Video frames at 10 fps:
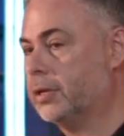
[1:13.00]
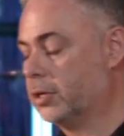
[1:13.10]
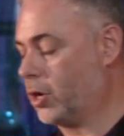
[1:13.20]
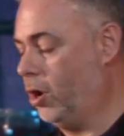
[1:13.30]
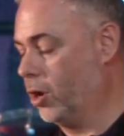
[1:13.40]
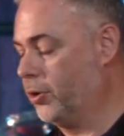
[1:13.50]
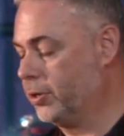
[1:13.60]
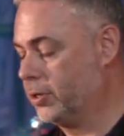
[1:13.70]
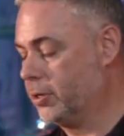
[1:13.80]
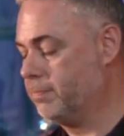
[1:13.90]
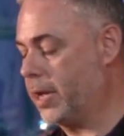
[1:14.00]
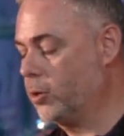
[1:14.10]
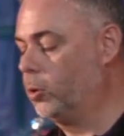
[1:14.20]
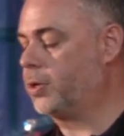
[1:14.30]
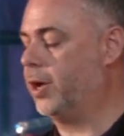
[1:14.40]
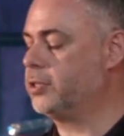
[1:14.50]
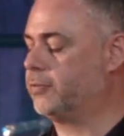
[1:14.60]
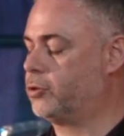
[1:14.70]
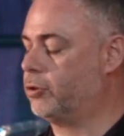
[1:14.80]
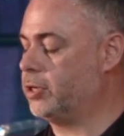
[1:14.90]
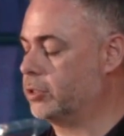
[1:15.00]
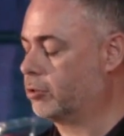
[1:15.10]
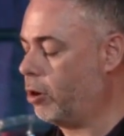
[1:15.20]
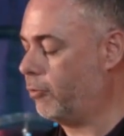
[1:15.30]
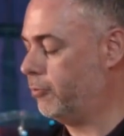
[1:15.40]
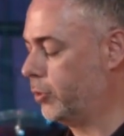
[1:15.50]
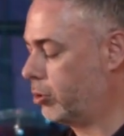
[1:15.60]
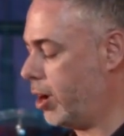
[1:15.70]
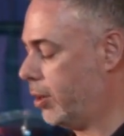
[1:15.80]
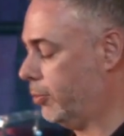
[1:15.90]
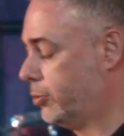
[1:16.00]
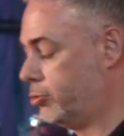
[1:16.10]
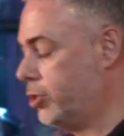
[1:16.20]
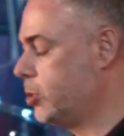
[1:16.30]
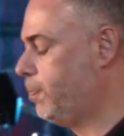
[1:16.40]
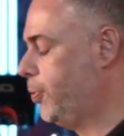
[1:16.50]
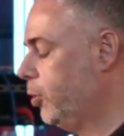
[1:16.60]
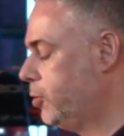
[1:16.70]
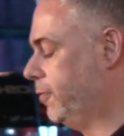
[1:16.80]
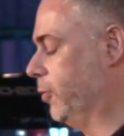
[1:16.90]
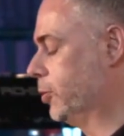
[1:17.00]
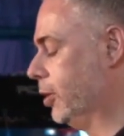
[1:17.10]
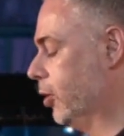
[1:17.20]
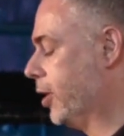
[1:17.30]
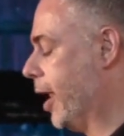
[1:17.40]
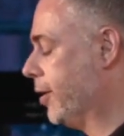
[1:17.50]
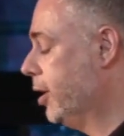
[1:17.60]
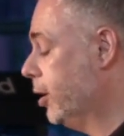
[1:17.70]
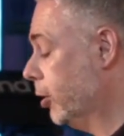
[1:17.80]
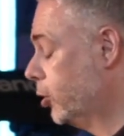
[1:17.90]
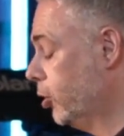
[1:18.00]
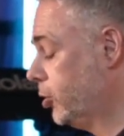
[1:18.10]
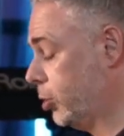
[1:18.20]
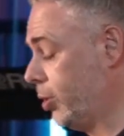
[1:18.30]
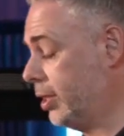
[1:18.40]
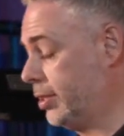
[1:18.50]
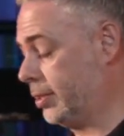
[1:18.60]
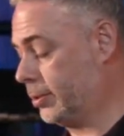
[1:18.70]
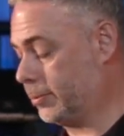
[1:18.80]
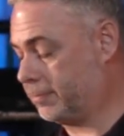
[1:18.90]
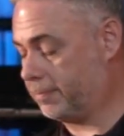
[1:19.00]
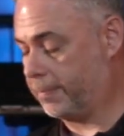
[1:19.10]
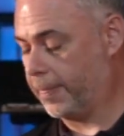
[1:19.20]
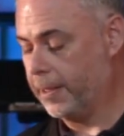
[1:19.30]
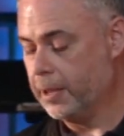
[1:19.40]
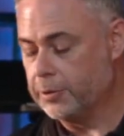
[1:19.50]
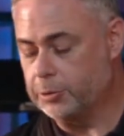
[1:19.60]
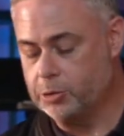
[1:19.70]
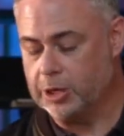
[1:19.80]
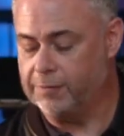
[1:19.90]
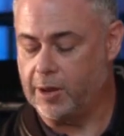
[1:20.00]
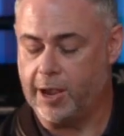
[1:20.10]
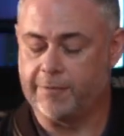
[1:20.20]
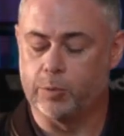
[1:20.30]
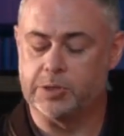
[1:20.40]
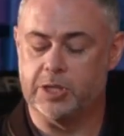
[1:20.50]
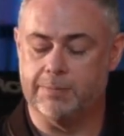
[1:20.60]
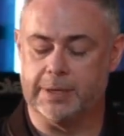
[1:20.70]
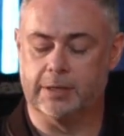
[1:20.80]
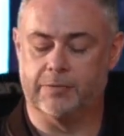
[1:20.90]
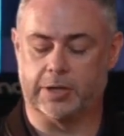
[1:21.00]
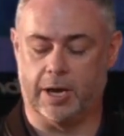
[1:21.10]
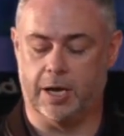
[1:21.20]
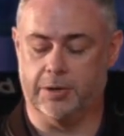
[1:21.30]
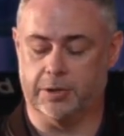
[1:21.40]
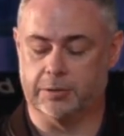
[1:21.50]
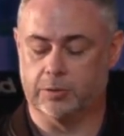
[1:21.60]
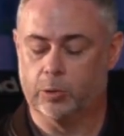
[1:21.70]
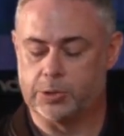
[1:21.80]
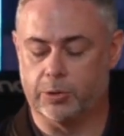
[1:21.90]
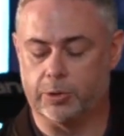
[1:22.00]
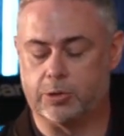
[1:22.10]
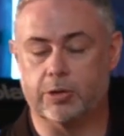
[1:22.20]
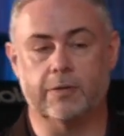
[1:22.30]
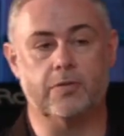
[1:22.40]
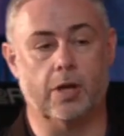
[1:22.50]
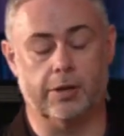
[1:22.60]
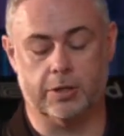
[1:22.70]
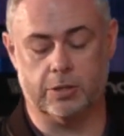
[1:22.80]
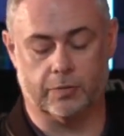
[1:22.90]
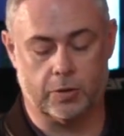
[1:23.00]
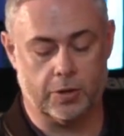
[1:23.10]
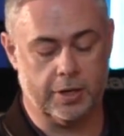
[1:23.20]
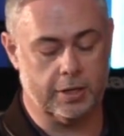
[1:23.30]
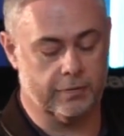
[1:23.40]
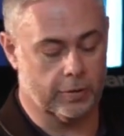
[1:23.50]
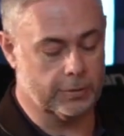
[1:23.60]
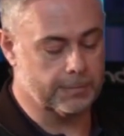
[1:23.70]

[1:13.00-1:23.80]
God made all kinds of trees grow from the ground, trees beautiful to look at and good to eat. The tree of life was in the middle of the garden, also the tree of knowledge of good and evil.